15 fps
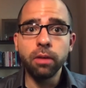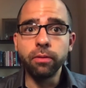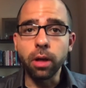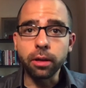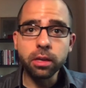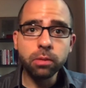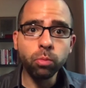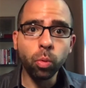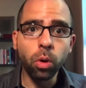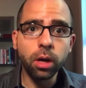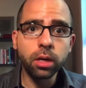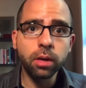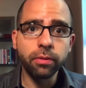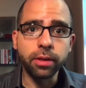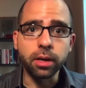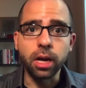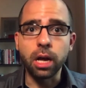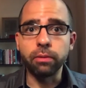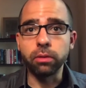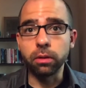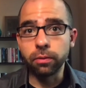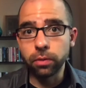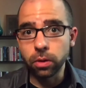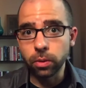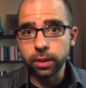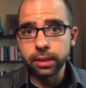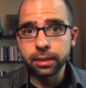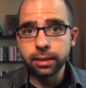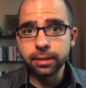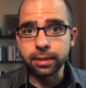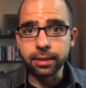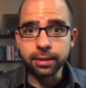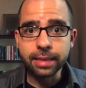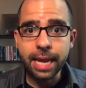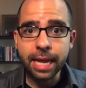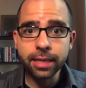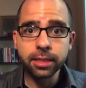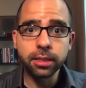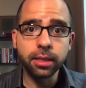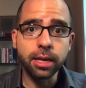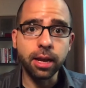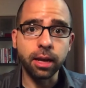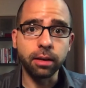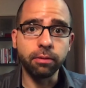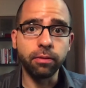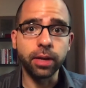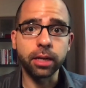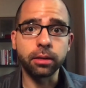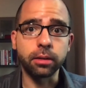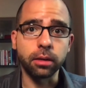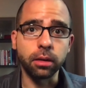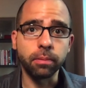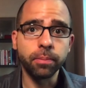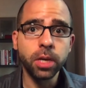Volume 1 of the novel focuses intensely on Victor,